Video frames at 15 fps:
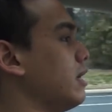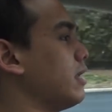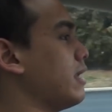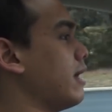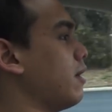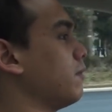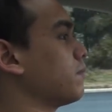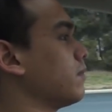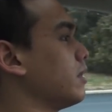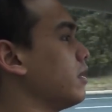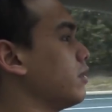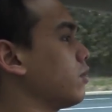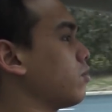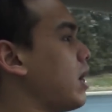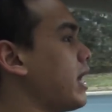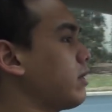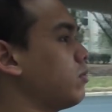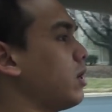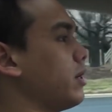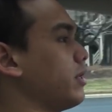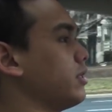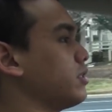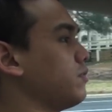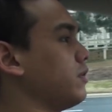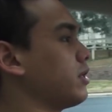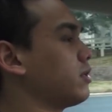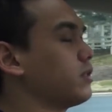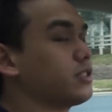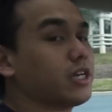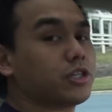Now, the ride quality in this
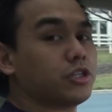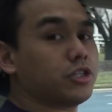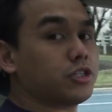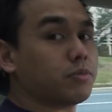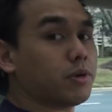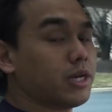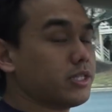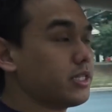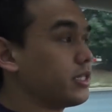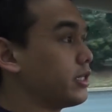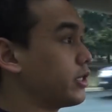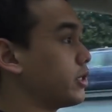vehicle is actually surprisingly